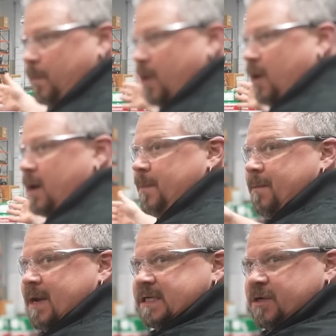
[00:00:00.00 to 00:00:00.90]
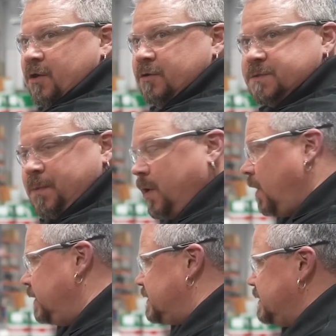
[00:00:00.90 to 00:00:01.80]
bar up and makes all those
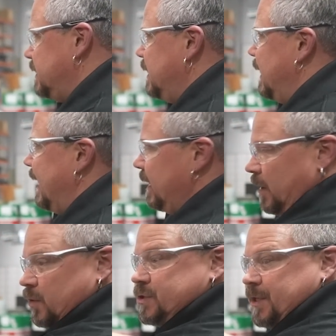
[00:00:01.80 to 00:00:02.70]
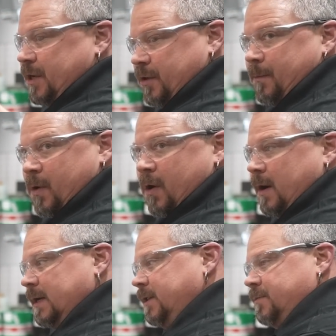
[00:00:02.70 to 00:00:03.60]
parts, it loads another
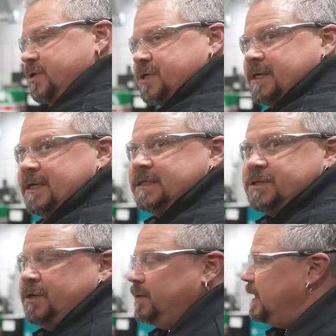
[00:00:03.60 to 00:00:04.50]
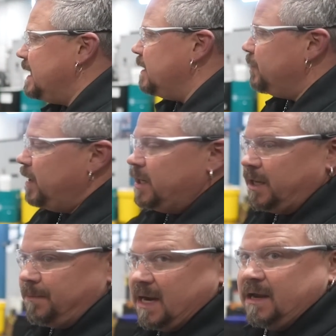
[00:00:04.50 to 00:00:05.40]
bar into the machine, so it can run
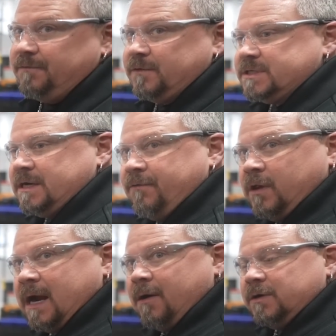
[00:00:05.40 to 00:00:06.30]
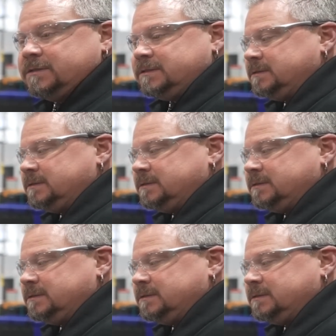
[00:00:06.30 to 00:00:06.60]
unmanned for several hours.